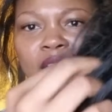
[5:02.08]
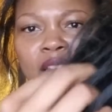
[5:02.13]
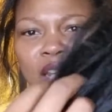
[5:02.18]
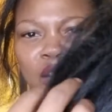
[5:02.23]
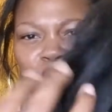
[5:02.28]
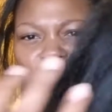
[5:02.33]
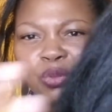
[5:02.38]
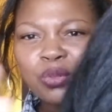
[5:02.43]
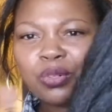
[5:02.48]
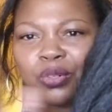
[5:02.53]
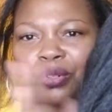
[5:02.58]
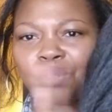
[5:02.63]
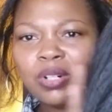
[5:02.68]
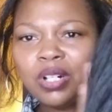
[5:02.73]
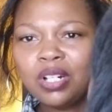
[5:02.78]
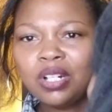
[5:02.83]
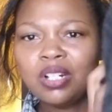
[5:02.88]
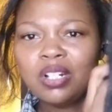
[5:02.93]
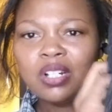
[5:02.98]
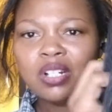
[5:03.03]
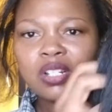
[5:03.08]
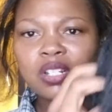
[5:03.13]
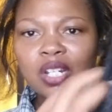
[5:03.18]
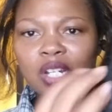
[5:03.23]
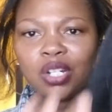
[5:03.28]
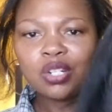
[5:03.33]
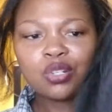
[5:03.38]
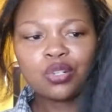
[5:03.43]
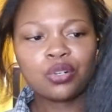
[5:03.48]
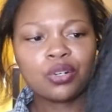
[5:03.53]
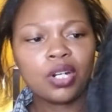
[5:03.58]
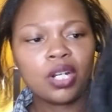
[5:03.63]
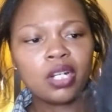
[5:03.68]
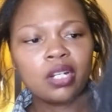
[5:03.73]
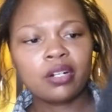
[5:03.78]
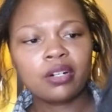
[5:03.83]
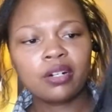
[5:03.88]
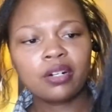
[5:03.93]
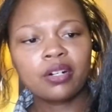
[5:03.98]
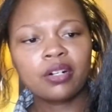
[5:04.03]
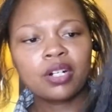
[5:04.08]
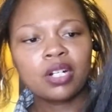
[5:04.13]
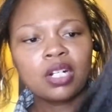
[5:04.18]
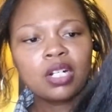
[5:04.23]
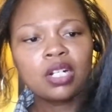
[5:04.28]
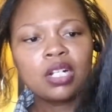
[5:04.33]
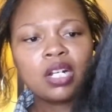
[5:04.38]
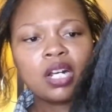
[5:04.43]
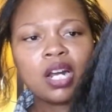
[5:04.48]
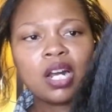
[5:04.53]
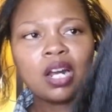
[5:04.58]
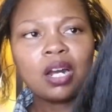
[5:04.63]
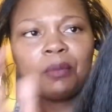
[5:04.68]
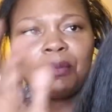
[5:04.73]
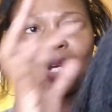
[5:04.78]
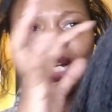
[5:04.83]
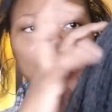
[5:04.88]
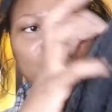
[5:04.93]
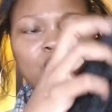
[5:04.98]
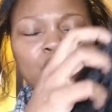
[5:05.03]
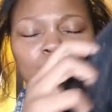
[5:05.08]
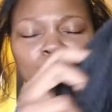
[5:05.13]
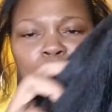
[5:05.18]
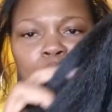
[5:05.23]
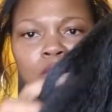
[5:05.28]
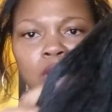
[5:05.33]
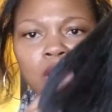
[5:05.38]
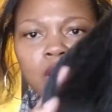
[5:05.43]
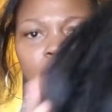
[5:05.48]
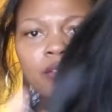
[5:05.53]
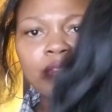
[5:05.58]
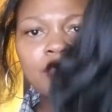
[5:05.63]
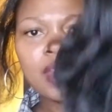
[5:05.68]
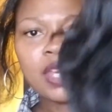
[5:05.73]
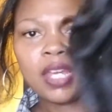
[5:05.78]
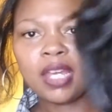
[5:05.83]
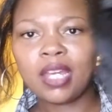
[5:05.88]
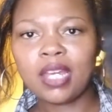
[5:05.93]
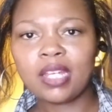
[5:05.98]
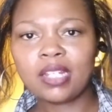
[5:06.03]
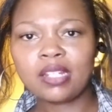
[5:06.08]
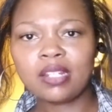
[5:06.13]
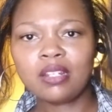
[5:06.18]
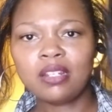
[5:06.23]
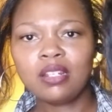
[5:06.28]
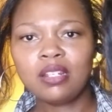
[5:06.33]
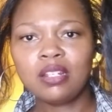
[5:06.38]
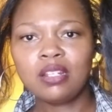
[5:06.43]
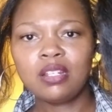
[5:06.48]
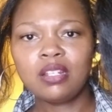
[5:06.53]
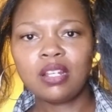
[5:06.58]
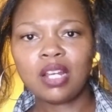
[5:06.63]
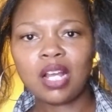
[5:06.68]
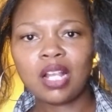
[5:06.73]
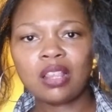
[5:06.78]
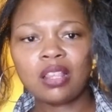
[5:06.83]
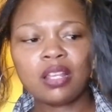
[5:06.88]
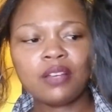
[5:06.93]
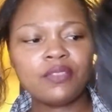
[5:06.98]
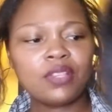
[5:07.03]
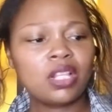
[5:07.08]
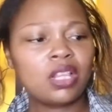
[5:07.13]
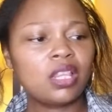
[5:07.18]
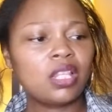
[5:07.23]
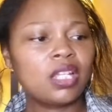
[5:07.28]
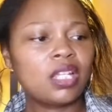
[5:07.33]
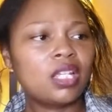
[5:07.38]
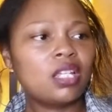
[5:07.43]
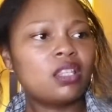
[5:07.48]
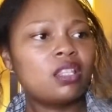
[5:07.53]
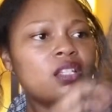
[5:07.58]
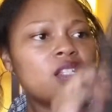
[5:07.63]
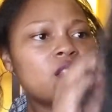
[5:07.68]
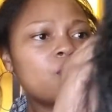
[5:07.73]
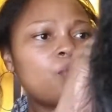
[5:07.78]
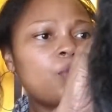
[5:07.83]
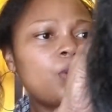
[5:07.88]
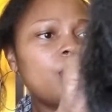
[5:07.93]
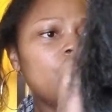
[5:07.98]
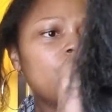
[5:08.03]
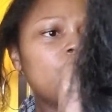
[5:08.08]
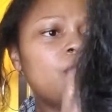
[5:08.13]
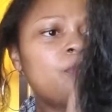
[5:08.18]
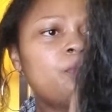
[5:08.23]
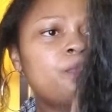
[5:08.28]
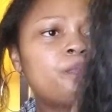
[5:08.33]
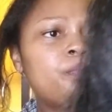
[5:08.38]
natural texture hair. I do love that. I love the length as well.